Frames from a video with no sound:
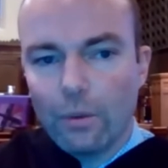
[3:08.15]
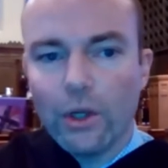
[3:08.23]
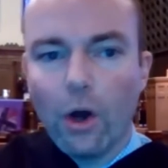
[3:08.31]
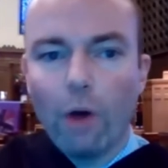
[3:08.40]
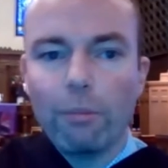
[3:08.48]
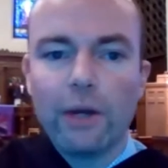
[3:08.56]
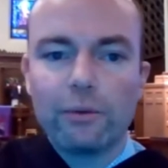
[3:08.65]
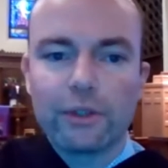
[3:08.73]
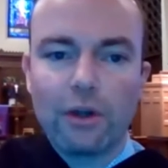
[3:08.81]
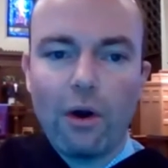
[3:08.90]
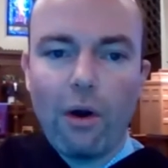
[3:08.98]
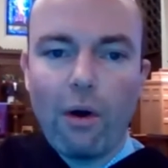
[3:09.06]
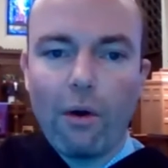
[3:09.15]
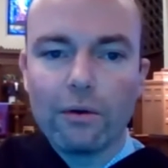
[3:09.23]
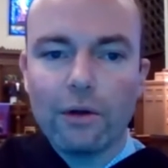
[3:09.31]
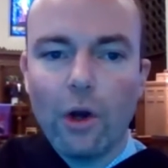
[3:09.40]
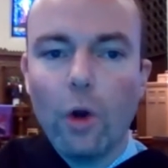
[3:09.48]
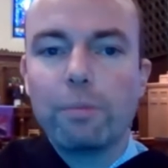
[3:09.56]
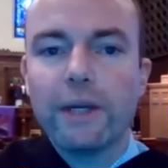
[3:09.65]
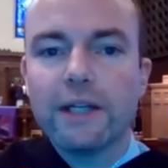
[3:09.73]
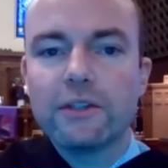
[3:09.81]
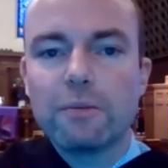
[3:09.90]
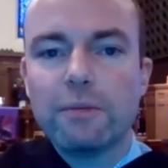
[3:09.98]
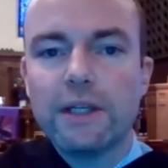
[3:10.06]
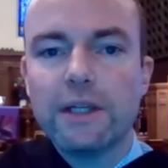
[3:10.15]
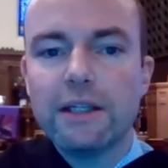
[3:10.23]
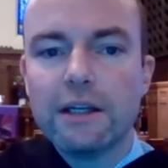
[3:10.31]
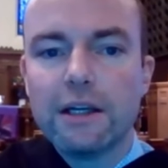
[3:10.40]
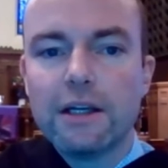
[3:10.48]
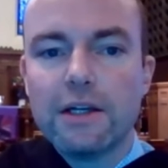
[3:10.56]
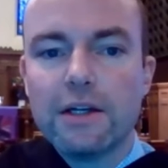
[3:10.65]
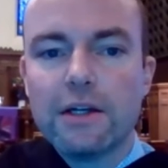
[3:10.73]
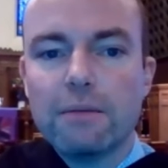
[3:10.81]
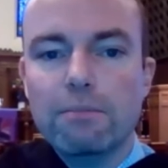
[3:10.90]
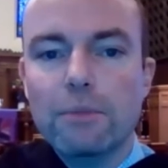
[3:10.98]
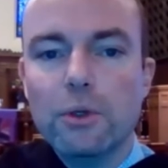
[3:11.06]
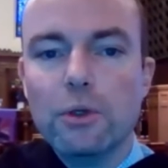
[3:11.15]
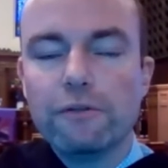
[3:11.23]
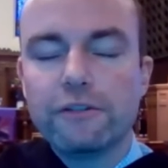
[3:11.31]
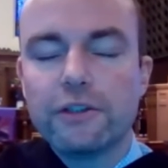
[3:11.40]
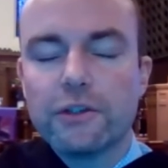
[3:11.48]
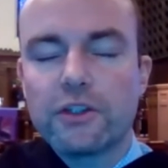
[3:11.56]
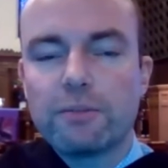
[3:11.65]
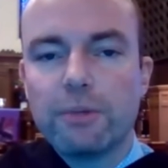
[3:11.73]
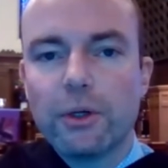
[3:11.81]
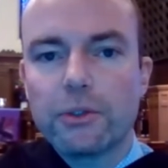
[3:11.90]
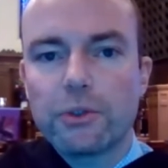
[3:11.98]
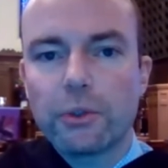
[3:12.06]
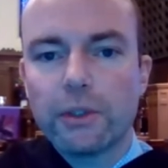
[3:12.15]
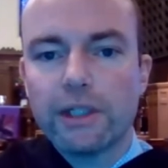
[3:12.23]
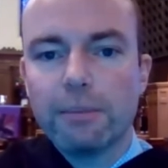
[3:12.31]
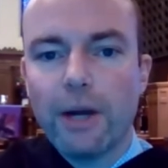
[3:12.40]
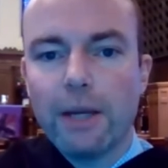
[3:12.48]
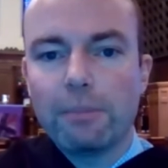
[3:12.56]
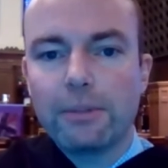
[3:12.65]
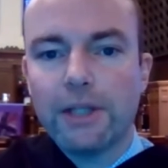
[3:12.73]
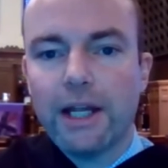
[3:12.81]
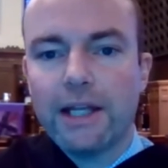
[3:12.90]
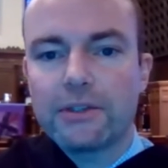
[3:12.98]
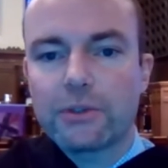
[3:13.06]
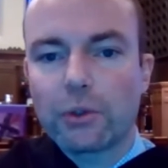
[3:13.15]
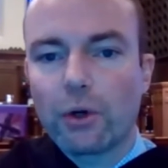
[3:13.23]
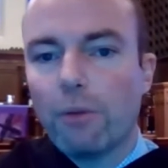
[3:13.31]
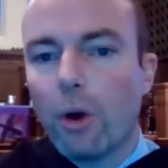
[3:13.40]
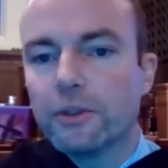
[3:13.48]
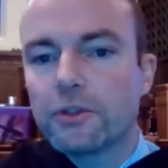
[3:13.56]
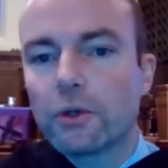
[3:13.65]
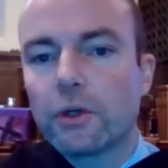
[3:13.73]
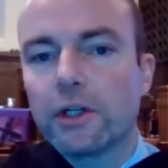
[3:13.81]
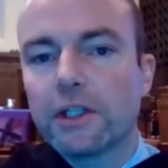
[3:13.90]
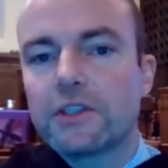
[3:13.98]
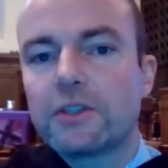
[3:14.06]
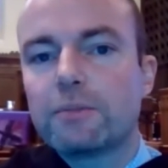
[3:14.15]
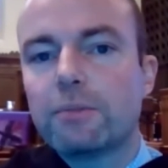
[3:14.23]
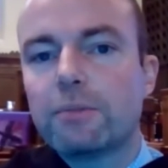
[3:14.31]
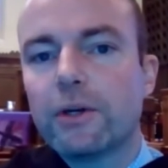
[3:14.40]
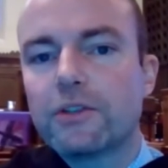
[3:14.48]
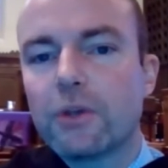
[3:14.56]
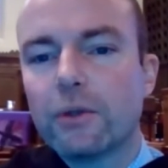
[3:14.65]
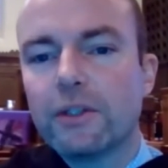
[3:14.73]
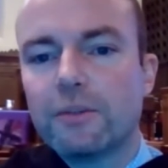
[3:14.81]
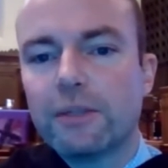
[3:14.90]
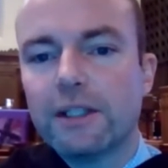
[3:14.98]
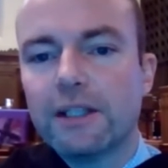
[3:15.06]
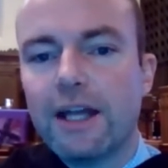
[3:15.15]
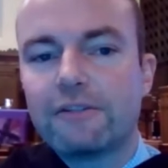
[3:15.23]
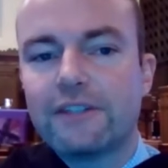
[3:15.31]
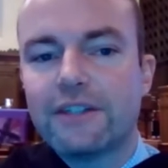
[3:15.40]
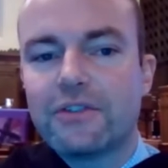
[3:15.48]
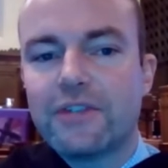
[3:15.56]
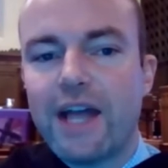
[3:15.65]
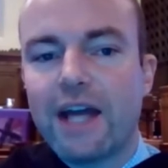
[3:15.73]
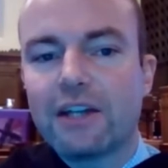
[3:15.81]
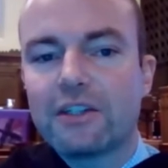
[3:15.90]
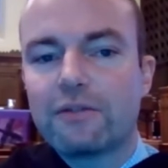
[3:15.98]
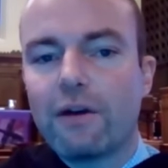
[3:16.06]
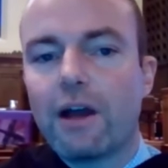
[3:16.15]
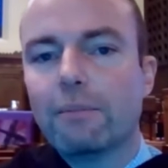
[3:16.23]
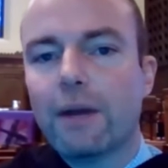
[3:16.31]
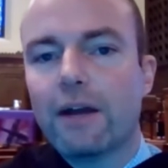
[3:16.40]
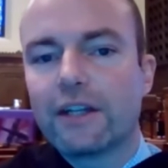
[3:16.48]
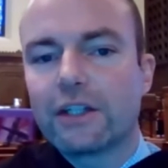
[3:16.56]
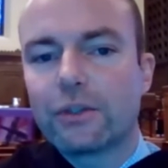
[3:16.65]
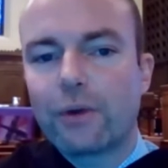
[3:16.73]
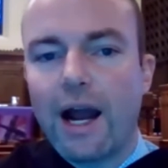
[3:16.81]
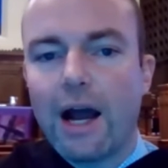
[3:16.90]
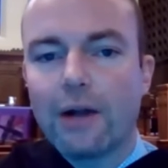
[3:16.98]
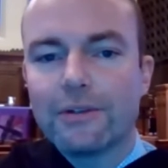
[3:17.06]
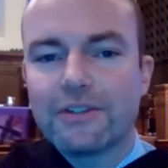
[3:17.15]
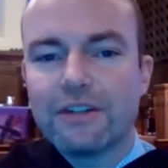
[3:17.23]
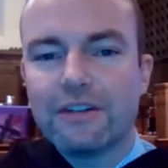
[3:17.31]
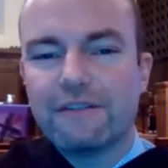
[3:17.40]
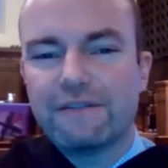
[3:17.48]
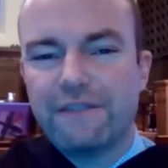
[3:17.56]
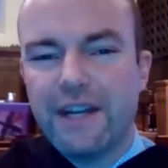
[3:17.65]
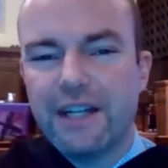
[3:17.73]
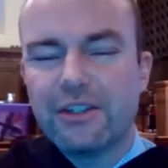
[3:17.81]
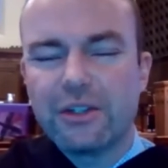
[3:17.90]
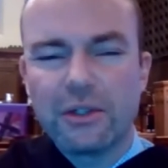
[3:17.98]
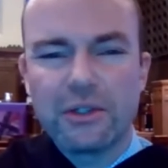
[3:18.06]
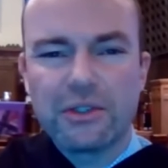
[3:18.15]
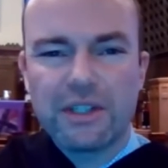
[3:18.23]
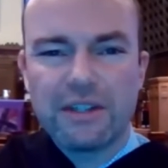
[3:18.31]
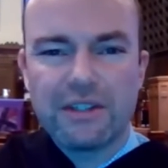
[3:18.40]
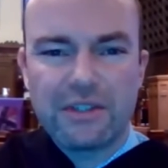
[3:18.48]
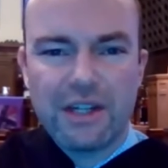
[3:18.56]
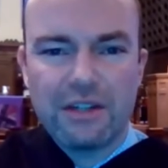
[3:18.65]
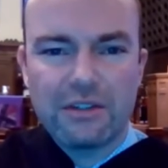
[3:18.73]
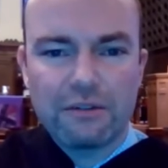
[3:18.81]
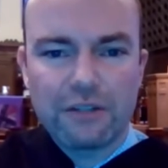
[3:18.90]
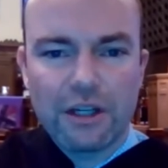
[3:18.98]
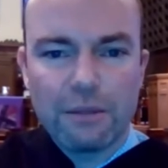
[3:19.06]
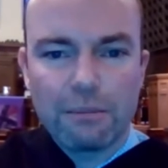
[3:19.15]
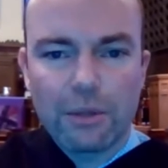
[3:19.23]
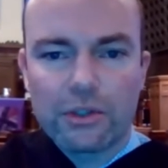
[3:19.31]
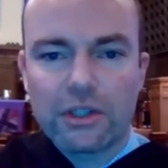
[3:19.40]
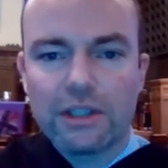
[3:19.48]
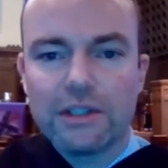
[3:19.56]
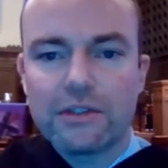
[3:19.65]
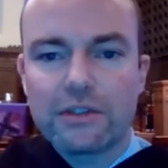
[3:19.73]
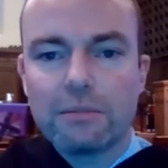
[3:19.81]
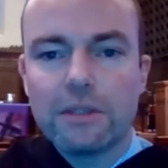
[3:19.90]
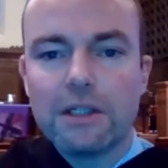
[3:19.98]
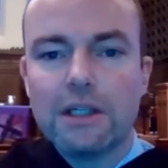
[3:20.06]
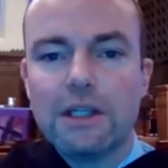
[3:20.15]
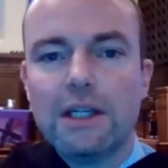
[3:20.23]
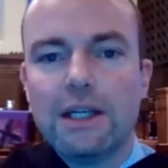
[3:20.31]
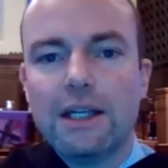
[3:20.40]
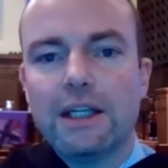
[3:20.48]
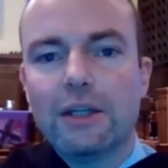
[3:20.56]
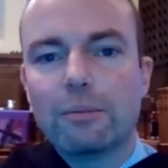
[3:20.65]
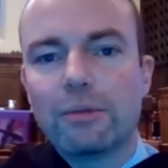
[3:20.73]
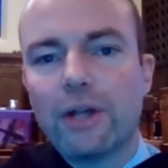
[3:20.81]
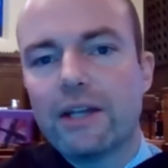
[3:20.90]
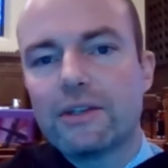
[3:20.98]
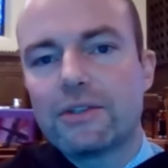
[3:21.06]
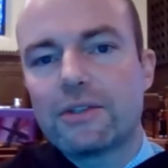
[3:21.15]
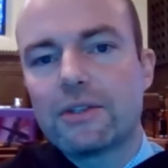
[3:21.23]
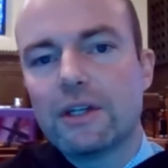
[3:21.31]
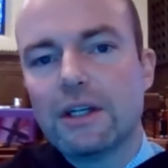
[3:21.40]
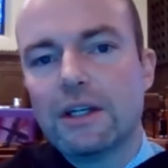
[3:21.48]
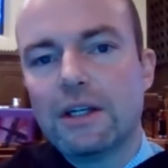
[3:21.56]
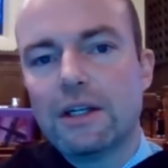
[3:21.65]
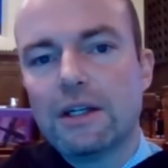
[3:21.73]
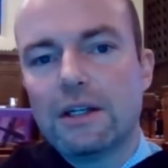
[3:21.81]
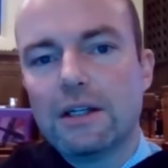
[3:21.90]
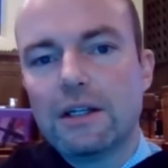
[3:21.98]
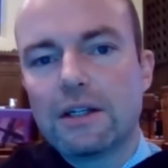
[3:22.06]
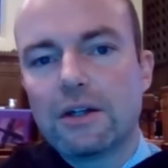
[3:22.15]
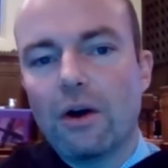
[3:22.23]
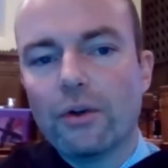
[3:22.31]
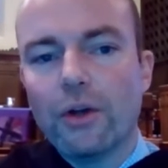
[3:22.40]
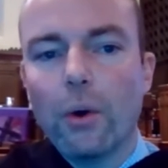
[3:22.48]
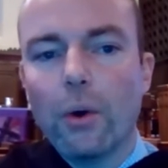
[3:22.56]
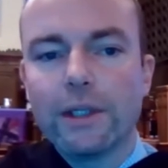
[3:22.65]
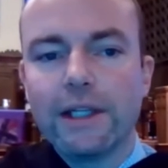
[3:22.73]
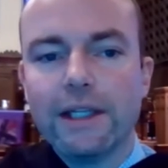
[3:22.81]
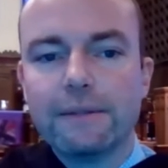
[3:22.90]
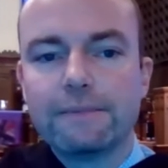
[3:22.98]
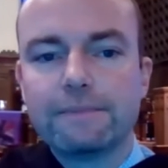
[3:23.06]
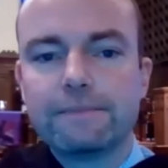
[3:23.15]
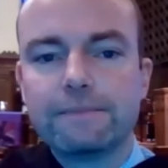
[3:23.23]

We all might recall hoping to be moved spiritually by a place or a moment or an experience, only to be left dissatisfied by the crowds and the vendors and the sense of commercialism in a place called holy.